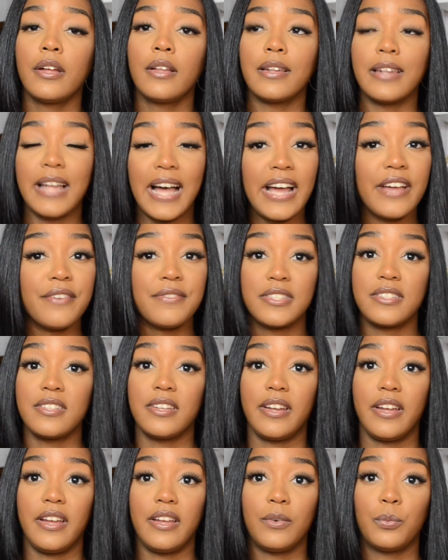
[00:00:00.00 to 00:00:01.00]
lives
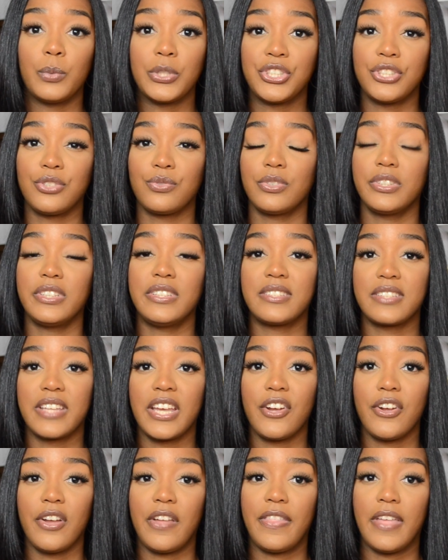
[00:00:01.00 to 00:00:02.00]
today, which is really
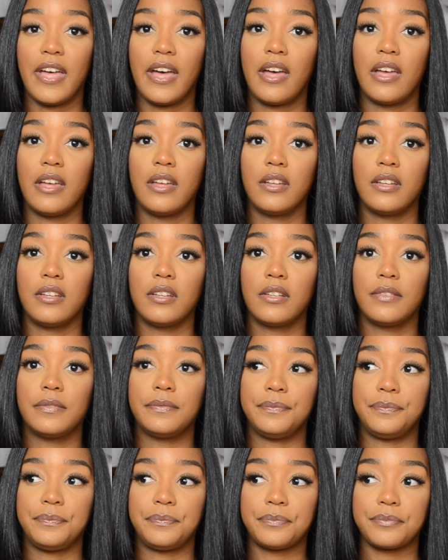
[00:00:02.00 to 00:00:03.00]
scary that
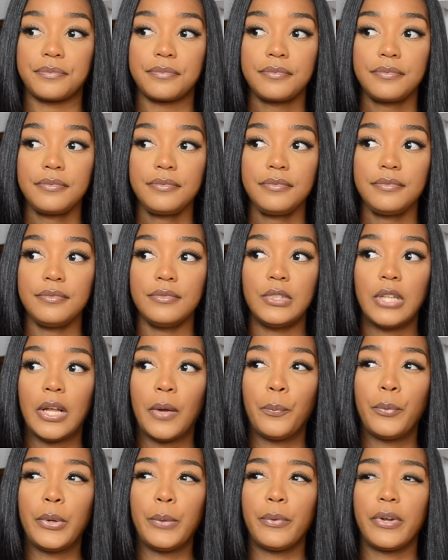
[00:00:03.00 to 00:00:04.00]

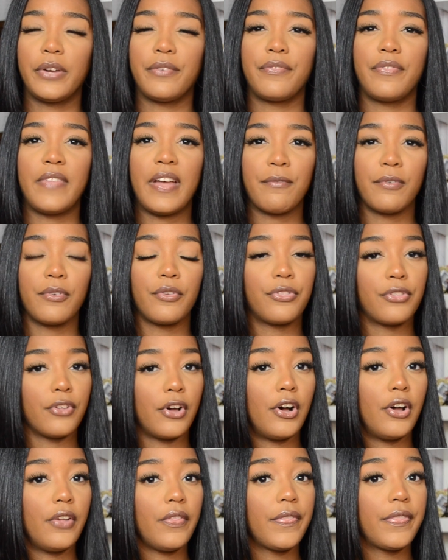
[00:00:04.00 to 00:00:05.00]
we would have never
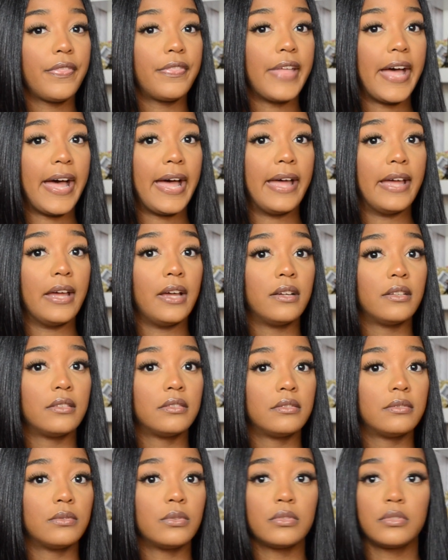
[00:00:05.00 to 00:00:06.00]
thought that
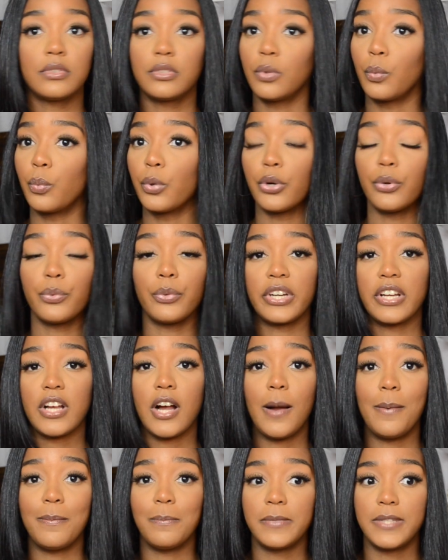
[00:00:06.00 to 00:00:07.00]
the world would
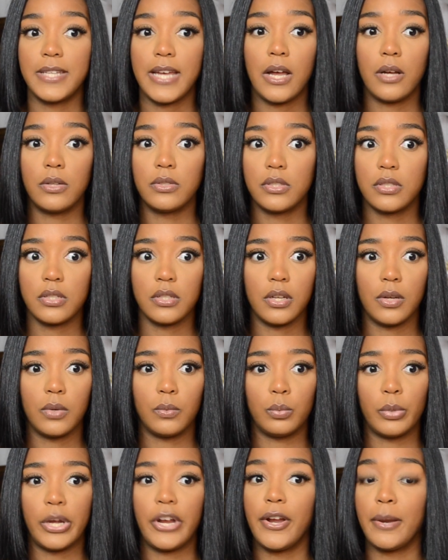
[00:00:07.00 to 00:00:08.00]
come down to
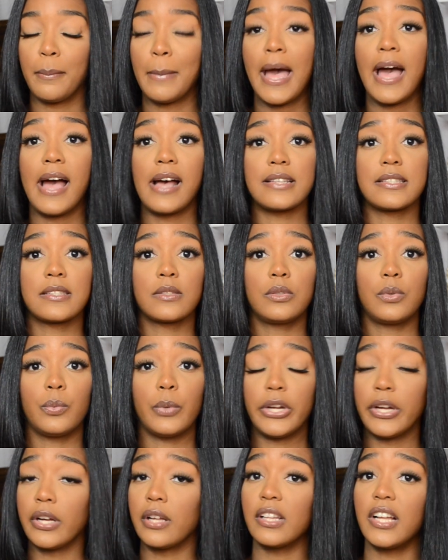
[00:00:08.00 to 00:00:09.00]
wearing masks,
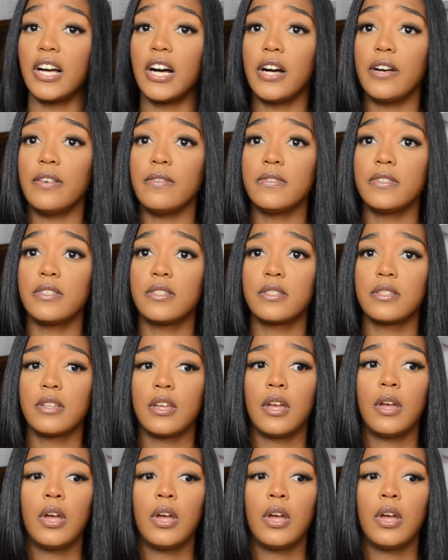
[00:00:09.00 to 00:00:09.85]
wearing gloves,